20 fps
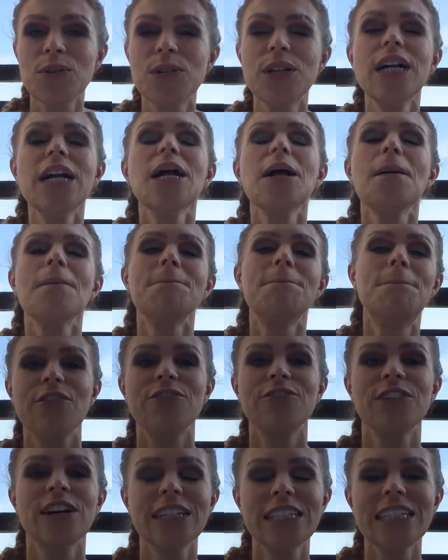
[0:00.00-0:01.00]

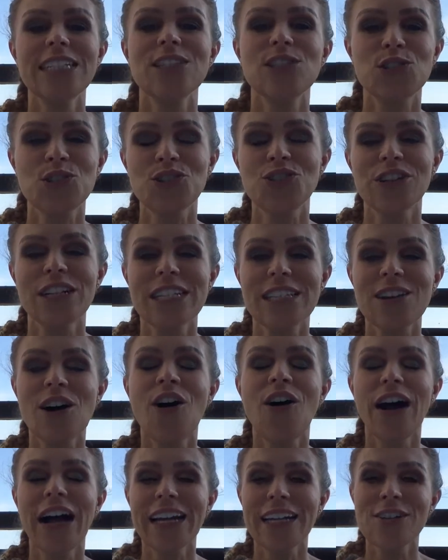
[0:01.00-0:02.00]
Funny stories
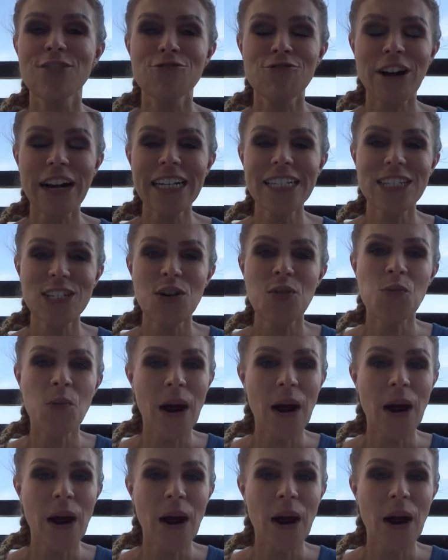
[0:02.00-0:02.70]
are a great